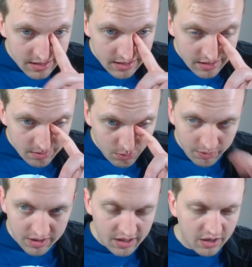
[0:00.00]

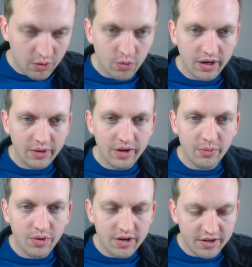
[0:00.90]
probably not quite what I
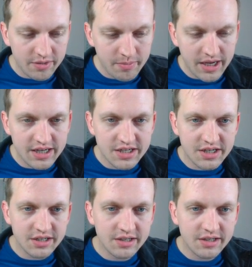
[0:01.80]
want on the mesh.